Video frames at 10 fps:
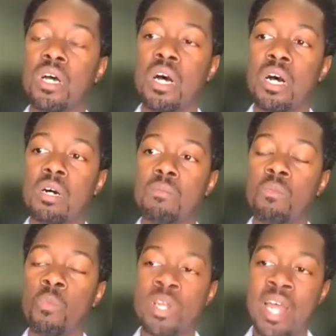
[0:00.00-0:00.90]
Uh,
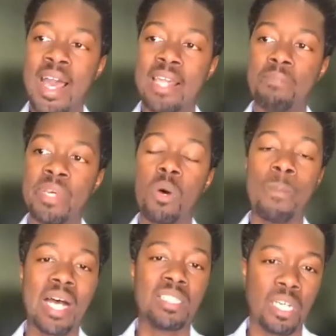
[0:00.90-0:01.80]
when I had been on
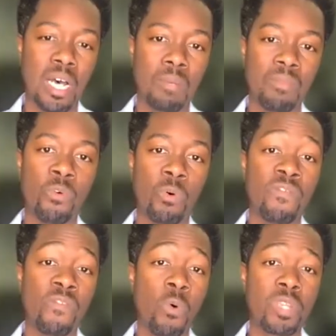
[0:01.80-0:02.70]
my job for
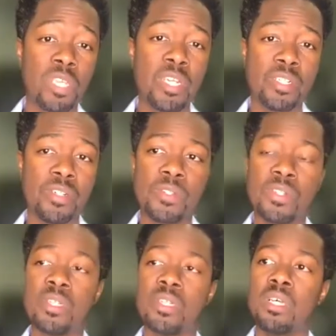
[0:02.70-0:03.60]
four years,